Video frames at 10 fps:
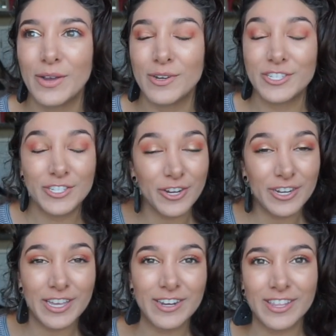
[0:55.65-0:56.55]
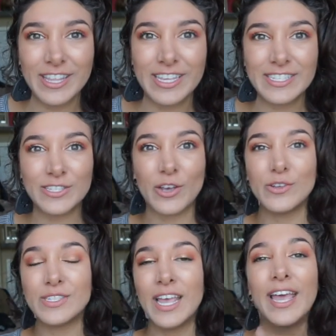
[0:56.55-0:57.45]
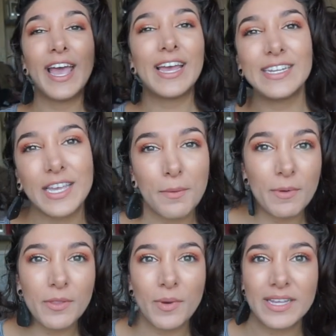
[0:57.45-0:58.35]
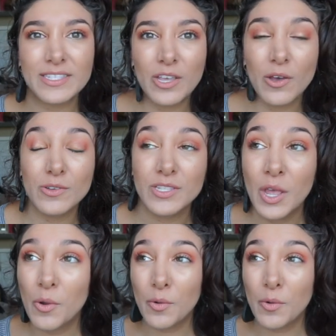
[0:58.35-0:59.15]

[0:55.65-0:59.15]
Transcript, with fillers: We're starting out on the East Coast, ending up on the West Coast.